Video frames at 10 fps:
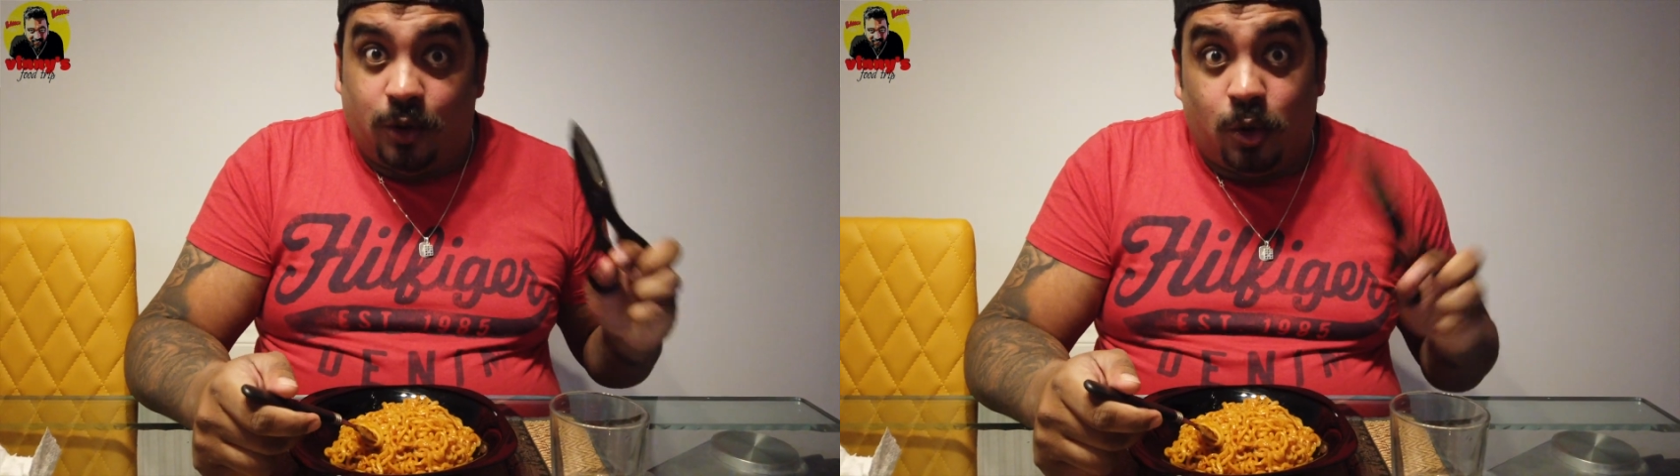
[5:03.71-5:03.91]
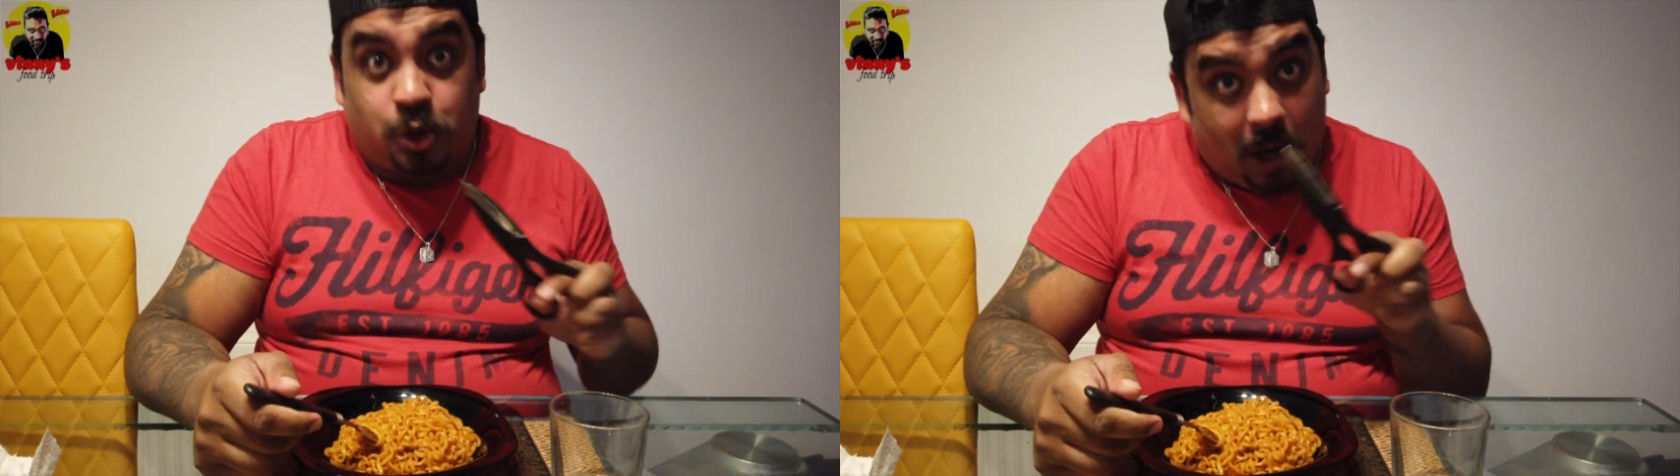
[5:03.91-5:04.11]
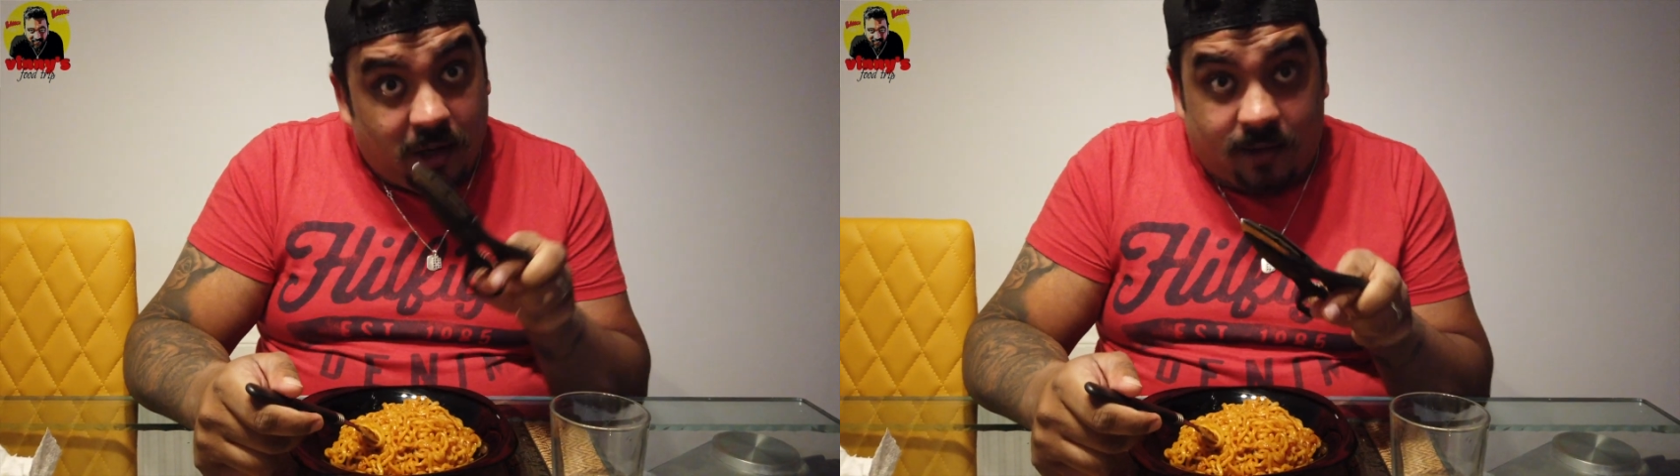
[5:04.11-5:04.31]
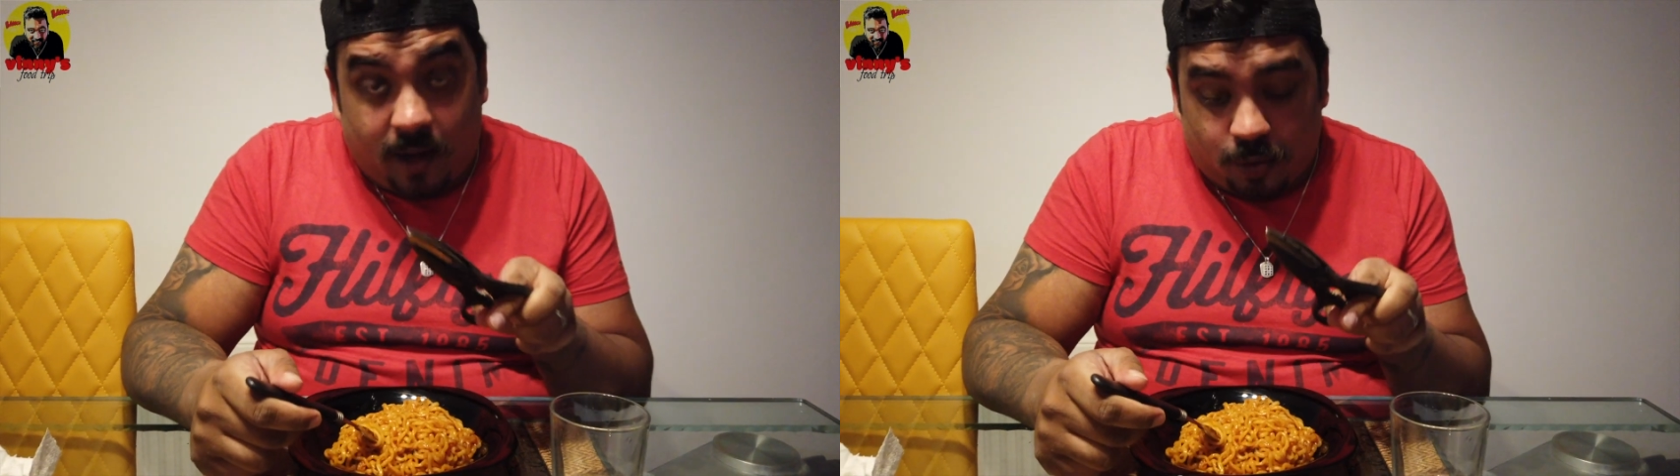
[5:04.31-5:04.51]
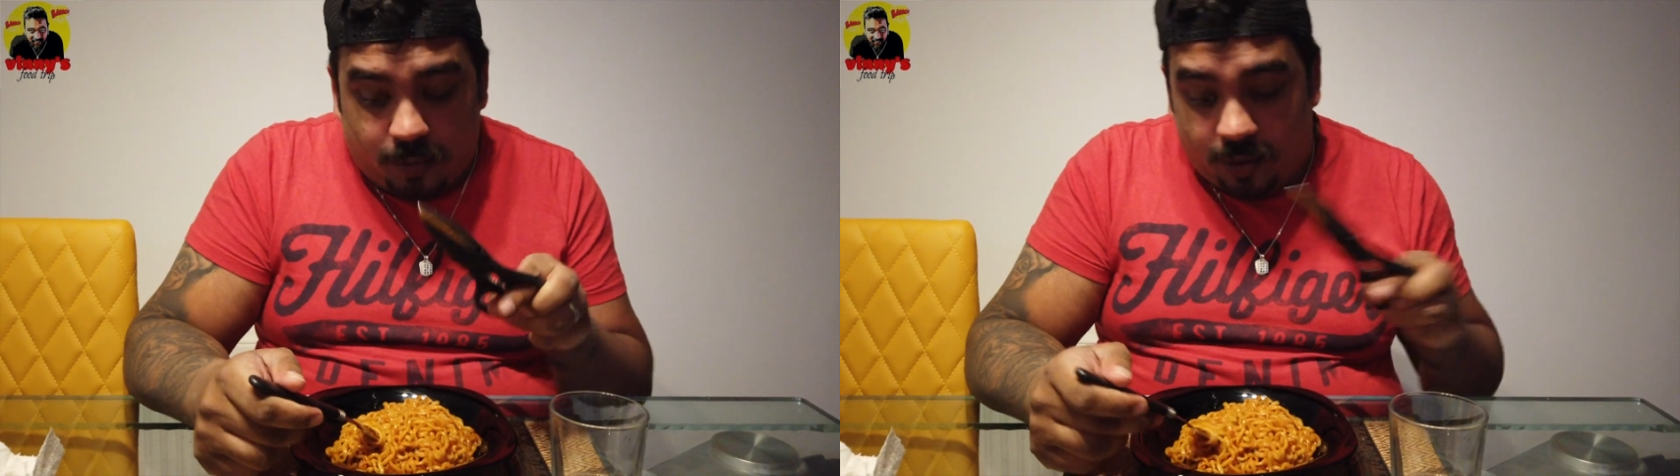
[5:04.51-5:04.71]
Don't try this
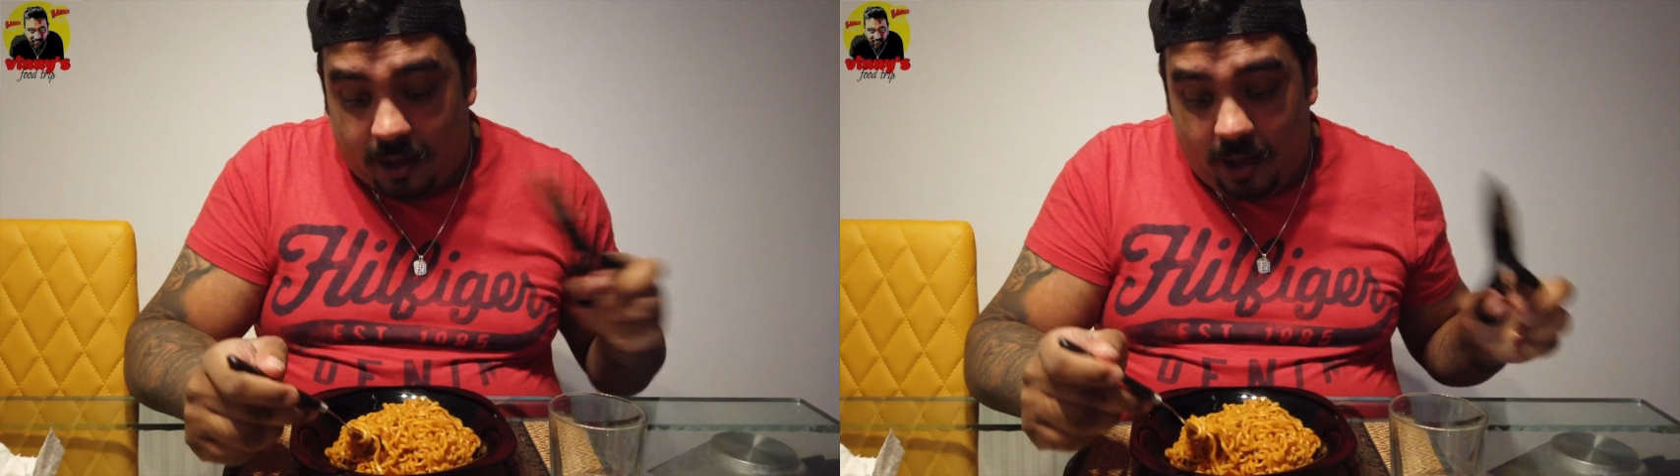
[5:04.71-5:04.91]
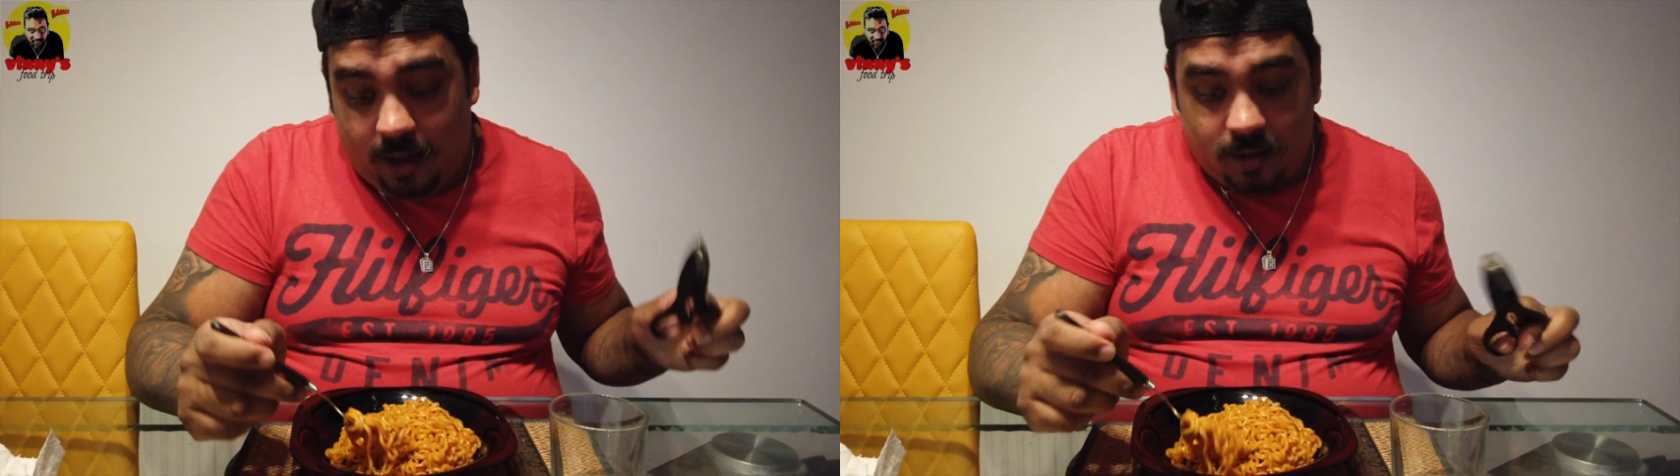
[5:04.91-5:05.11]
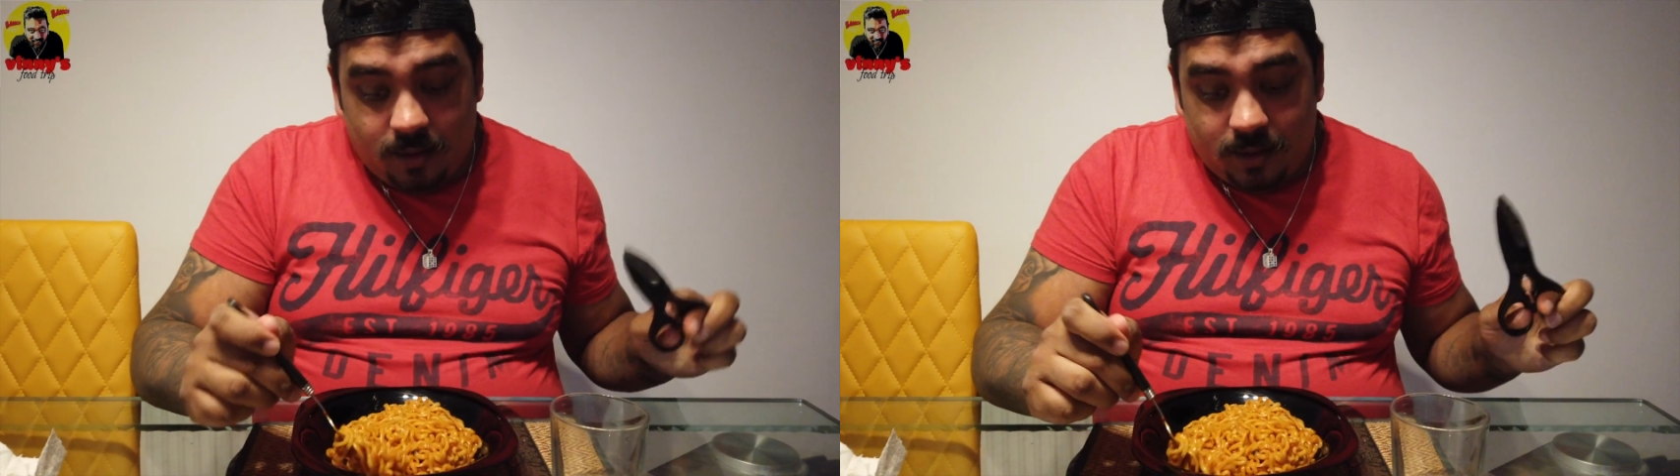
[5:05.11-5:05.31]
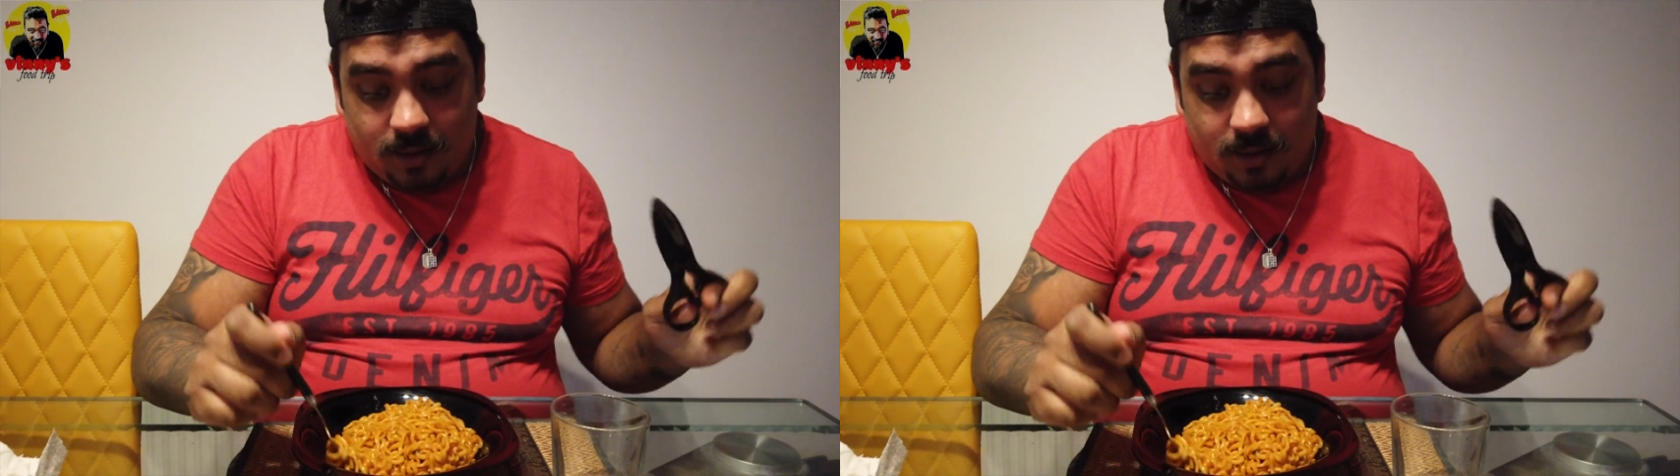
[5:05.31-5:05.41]
at home, okay?